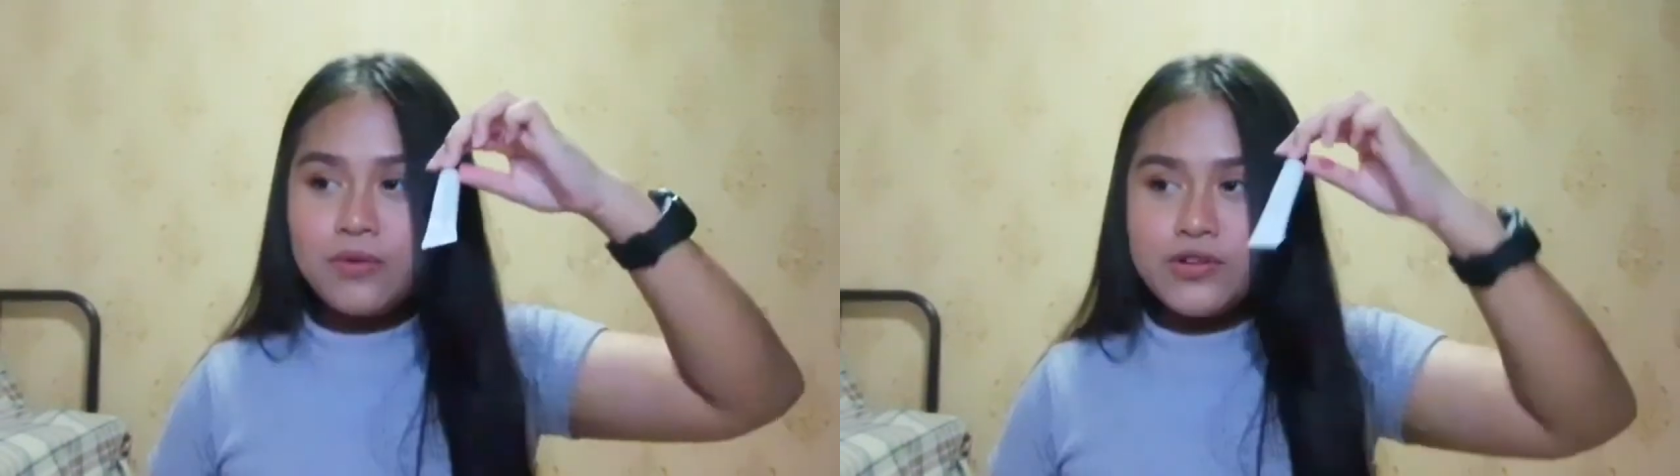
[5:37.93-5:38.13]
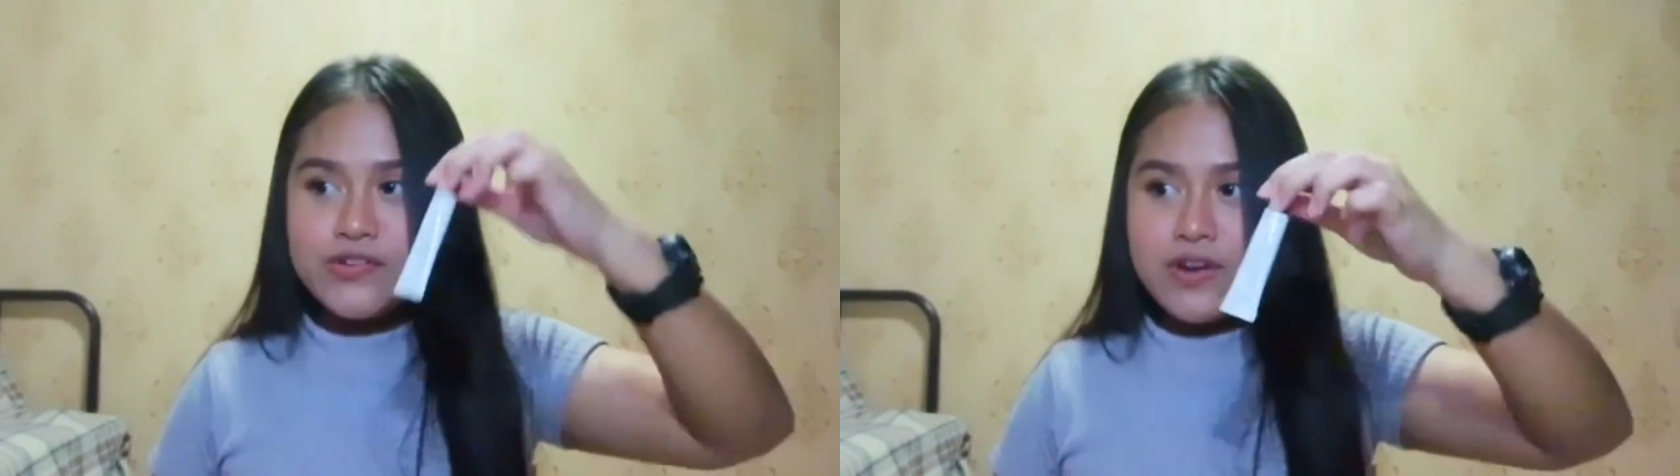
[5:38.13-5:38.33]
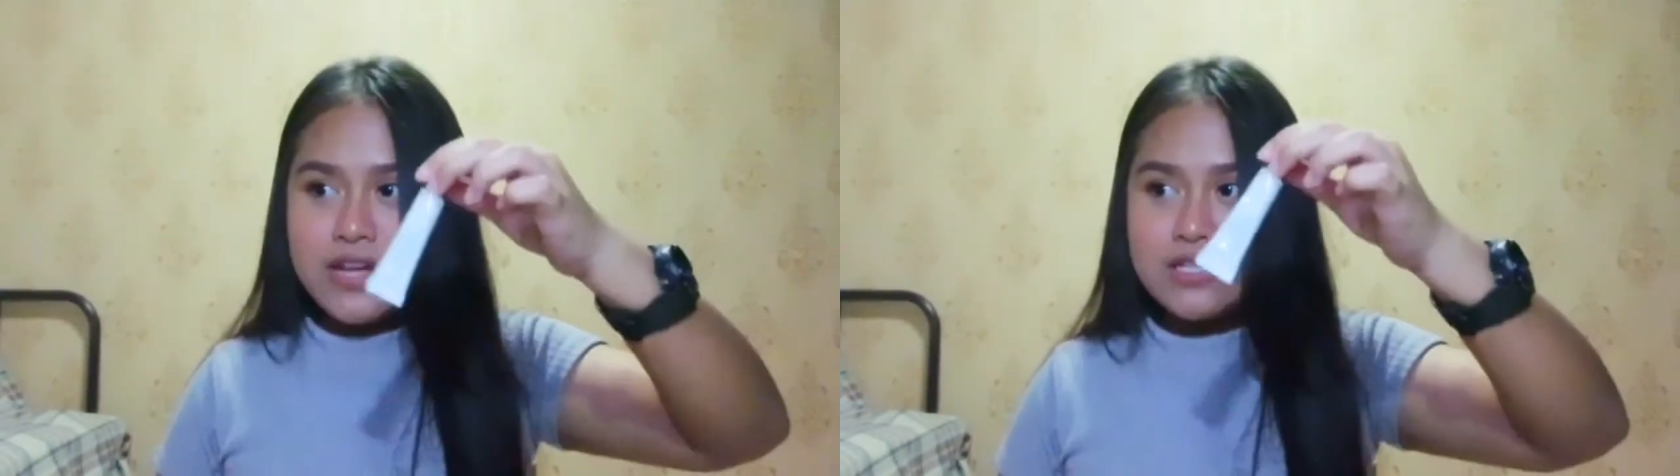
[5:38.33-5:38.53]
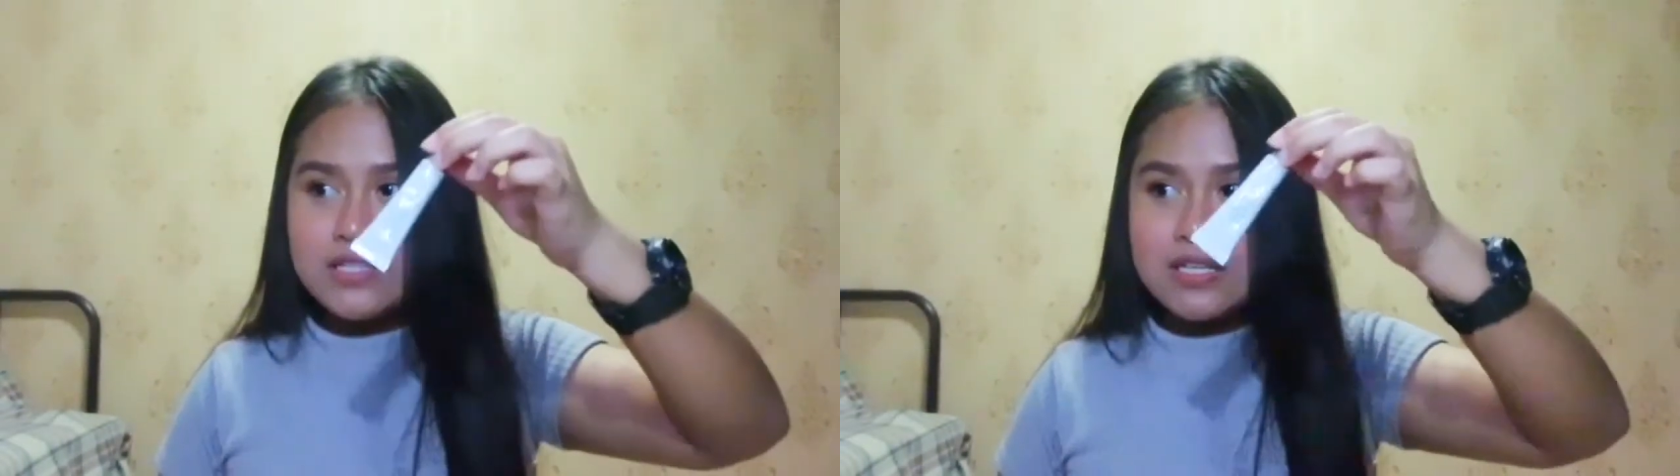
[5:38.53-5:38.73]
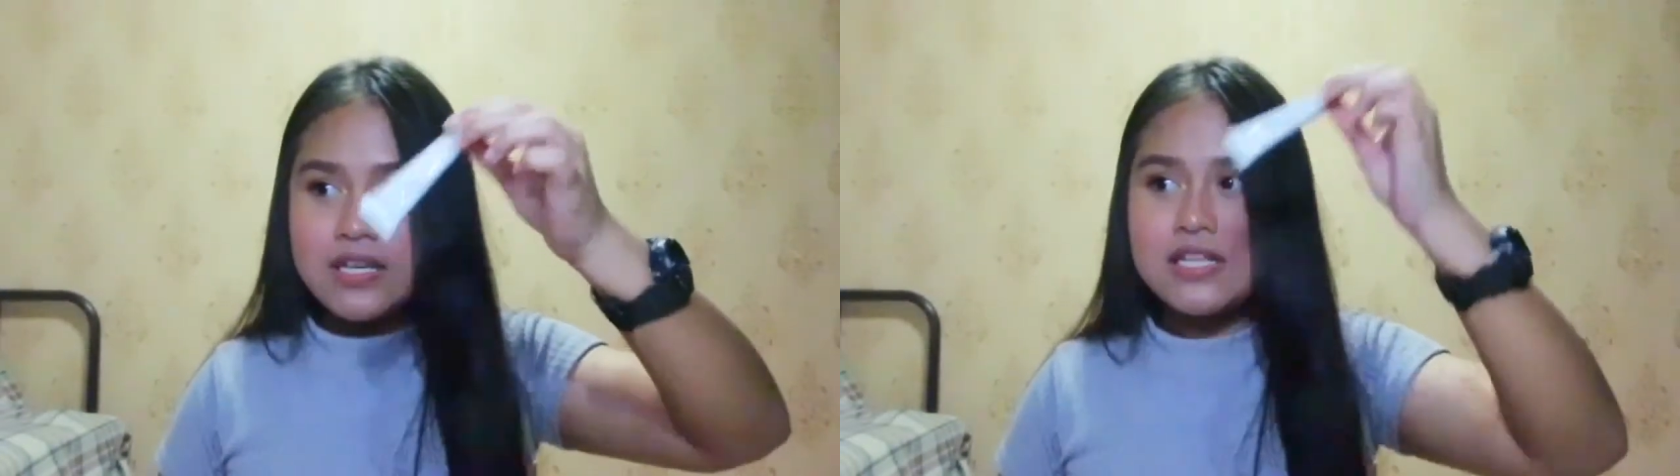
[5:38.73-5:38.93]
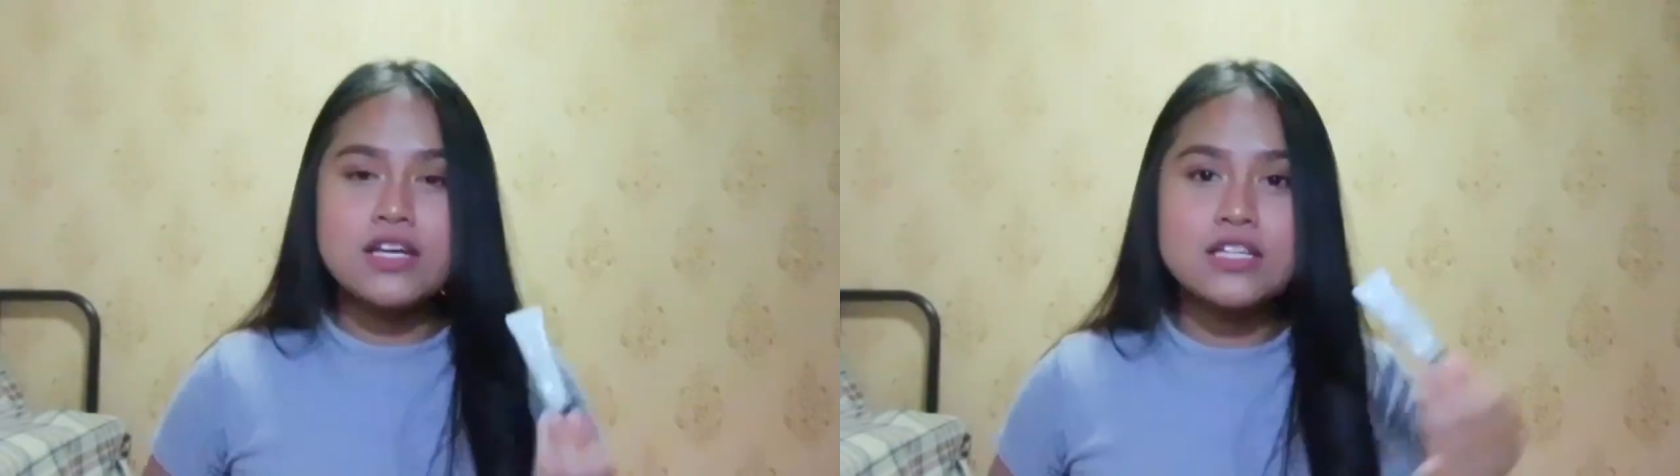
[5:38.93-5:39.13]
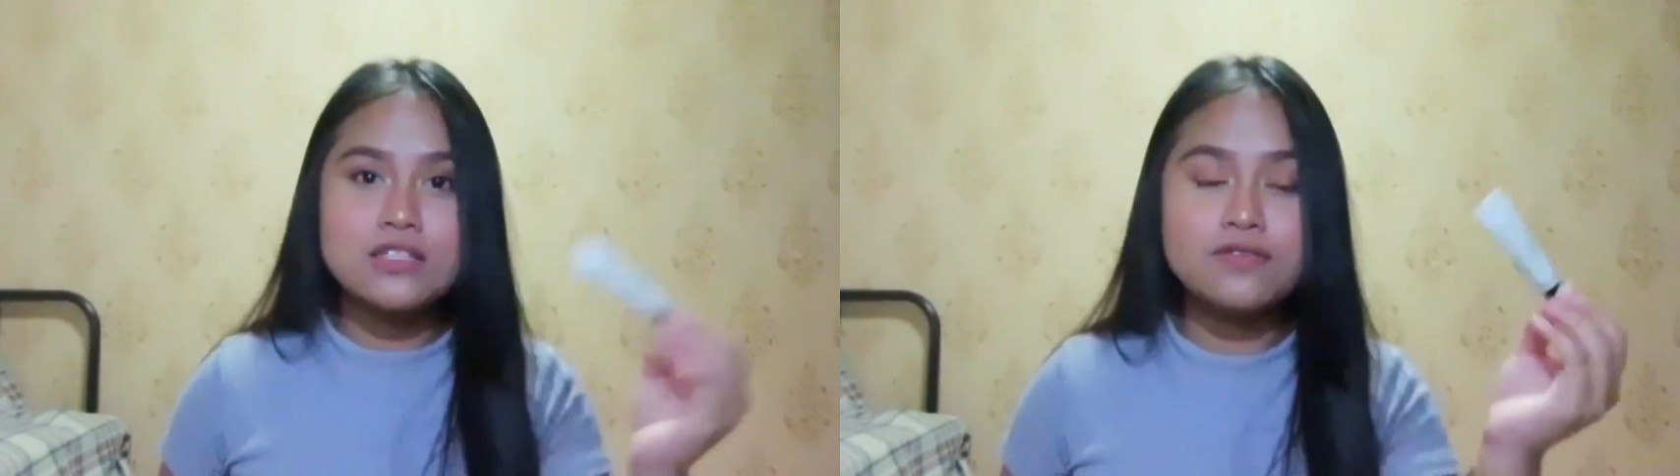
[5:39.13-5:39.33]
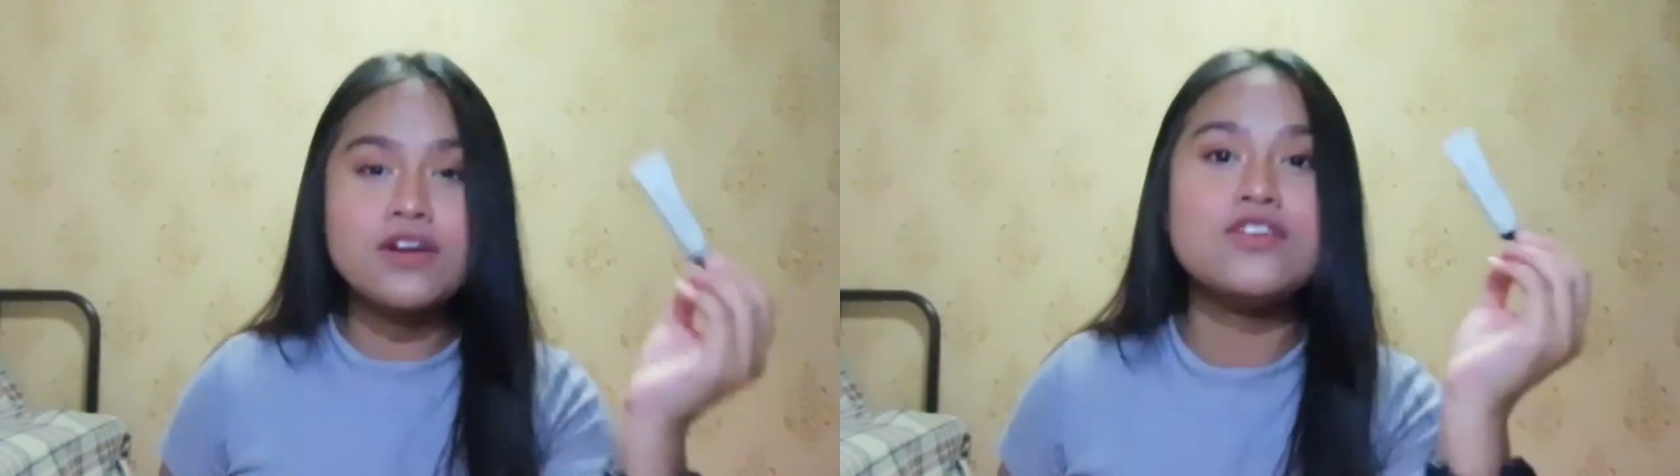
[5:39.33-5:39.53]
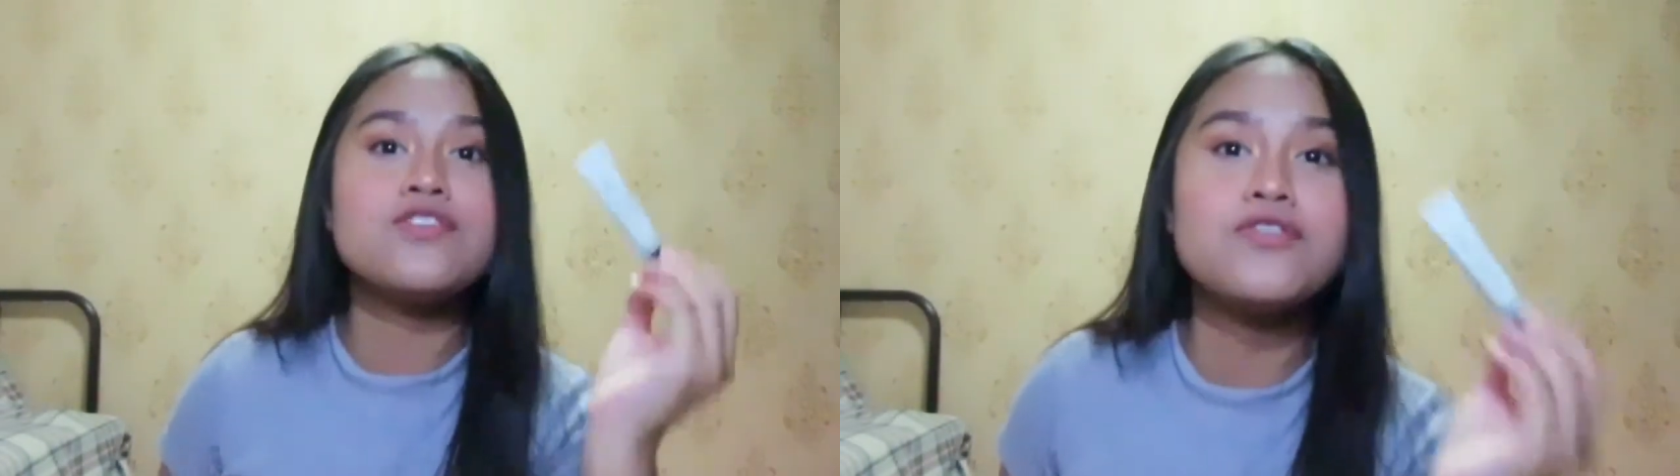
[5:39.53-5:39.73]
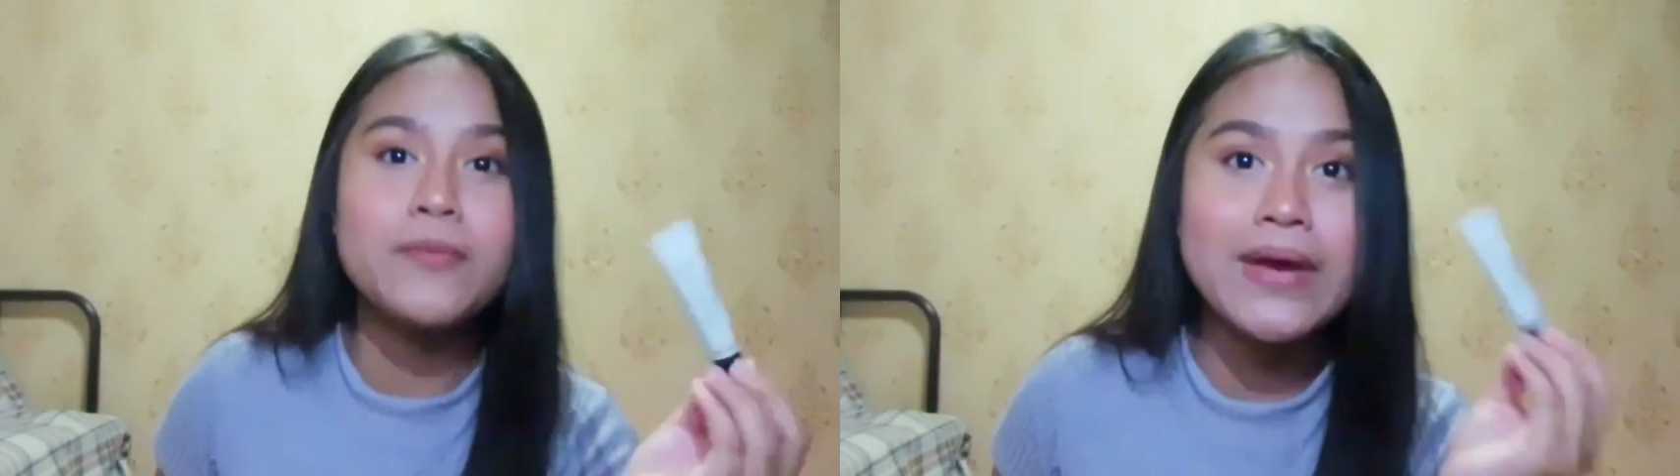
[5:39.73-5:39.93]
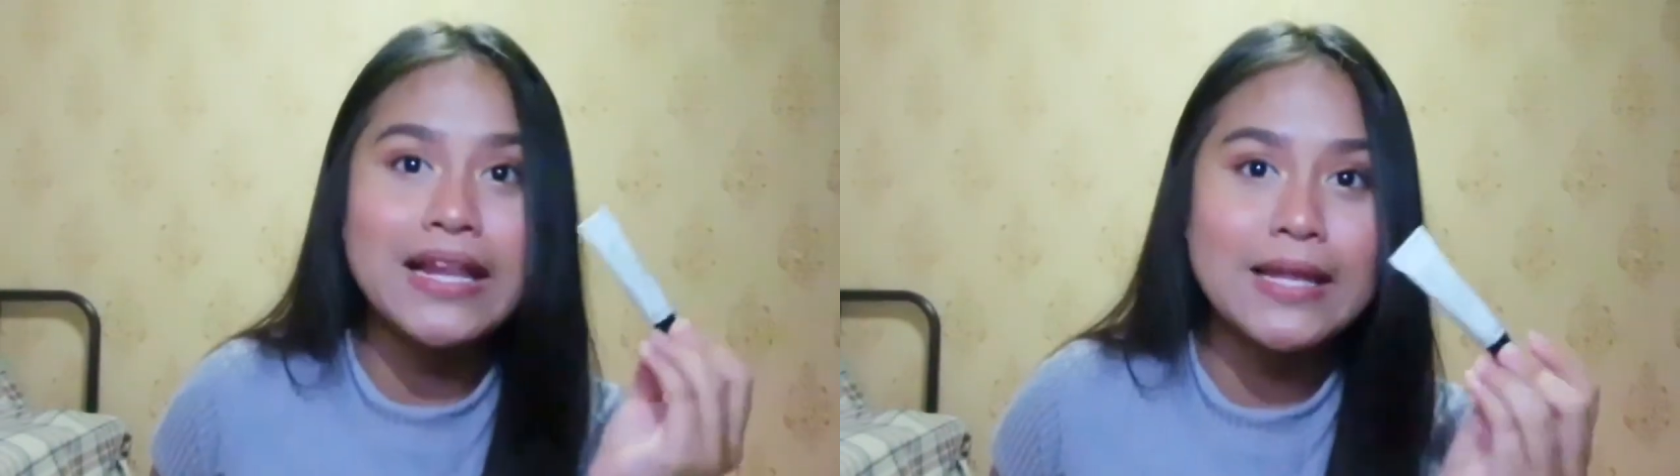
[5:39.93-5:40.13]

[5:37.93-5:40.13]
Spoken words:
moisturizing. It's very good for my